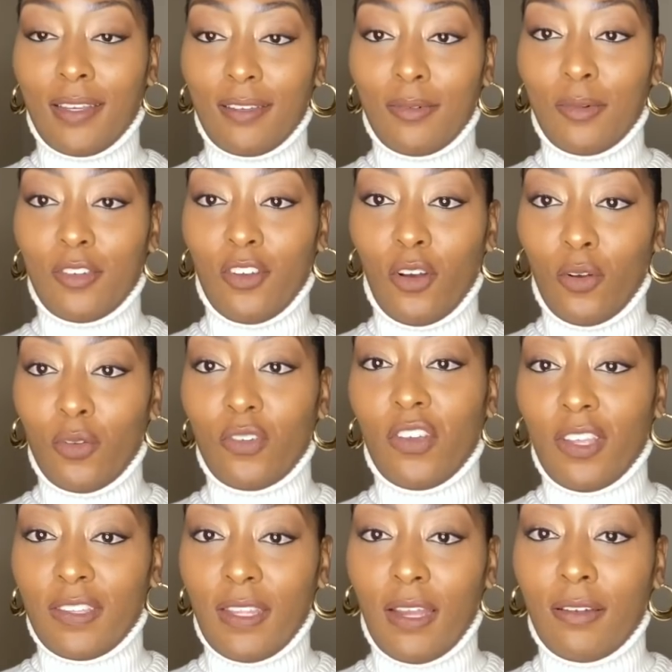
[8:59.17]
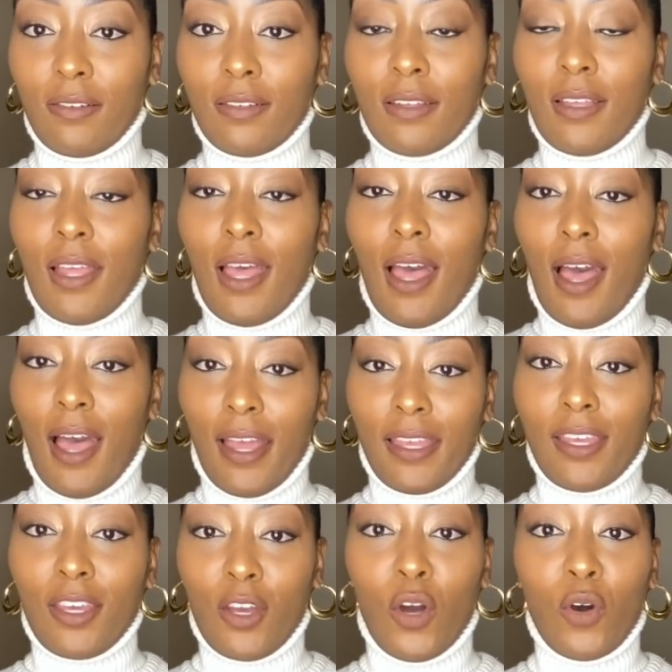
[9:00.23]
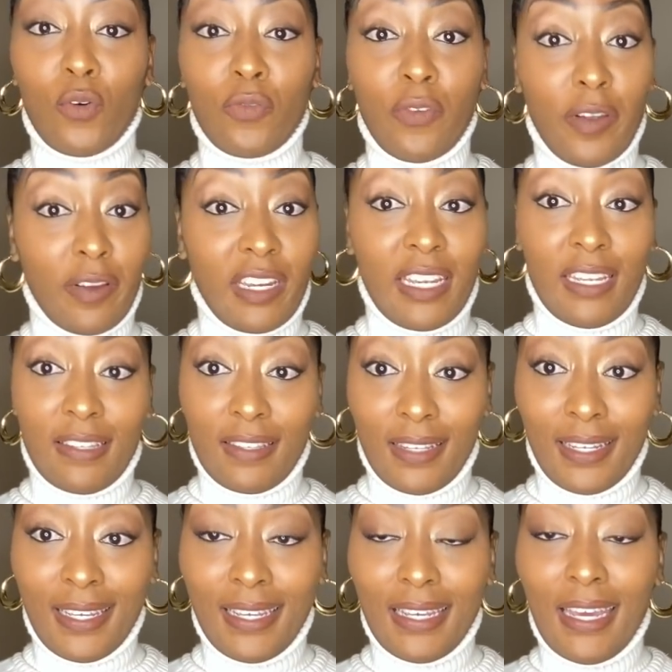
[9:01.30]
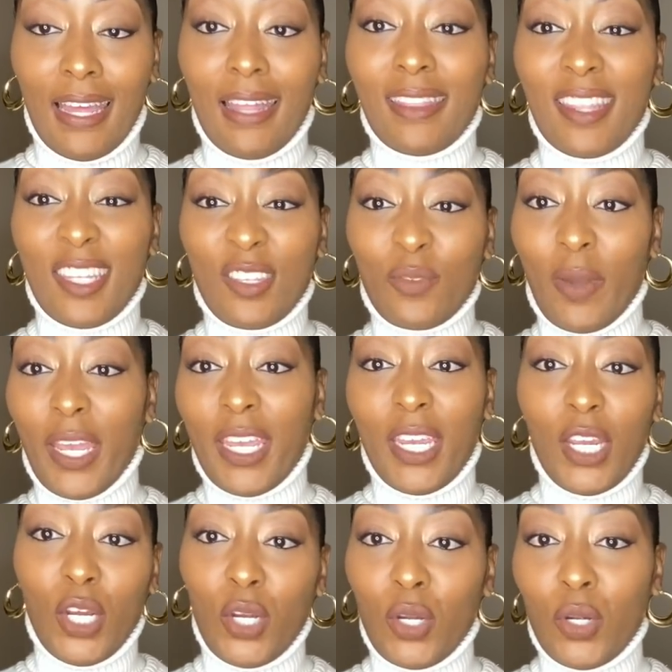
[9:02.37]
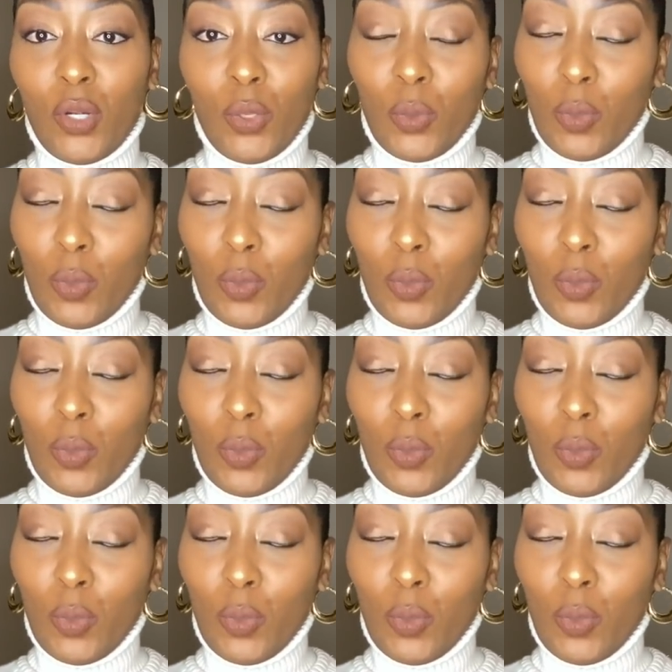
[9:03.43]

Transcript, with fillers: with your whole chest out. I get cold very easily, and this right here will